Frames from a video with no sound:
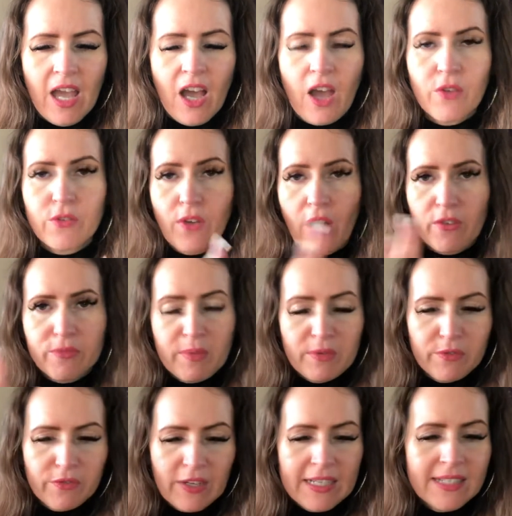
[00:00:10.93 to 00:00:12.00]
I've been
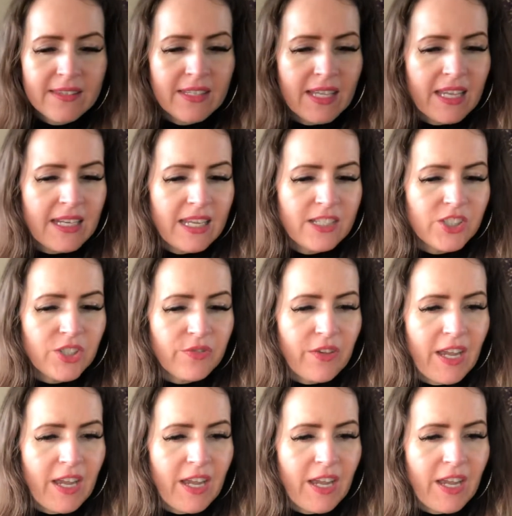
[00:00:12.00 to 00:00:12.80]
feeling the energy for